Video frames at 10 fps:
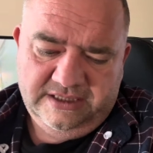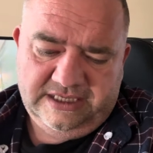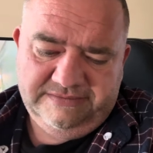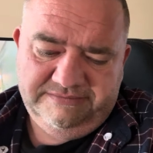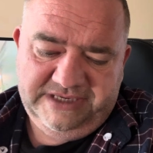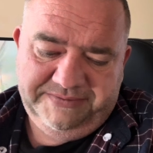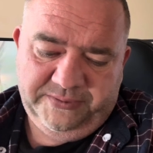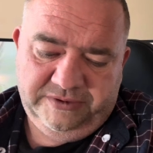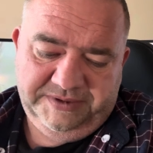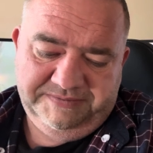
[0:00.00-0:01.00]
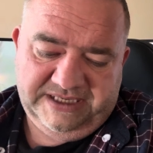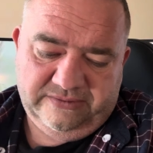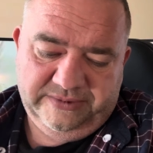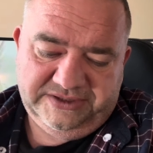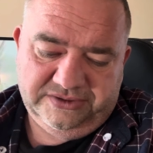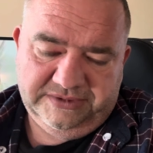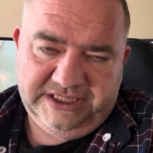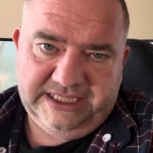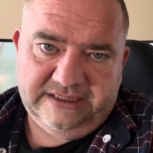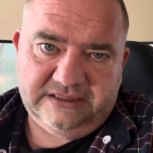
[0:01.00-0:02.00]
and maybe we'll be back with
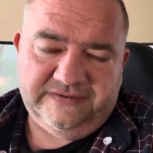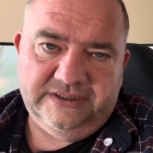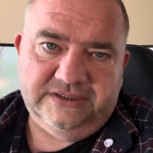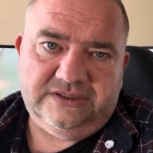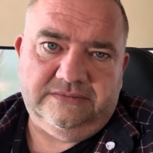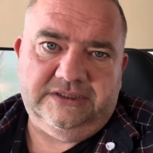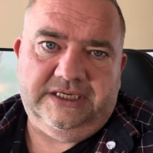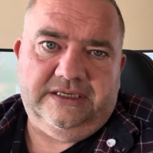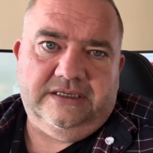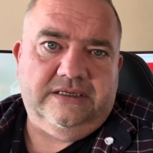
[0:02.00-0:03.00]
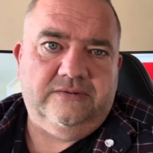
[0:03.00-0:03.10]
something else if there's something uh,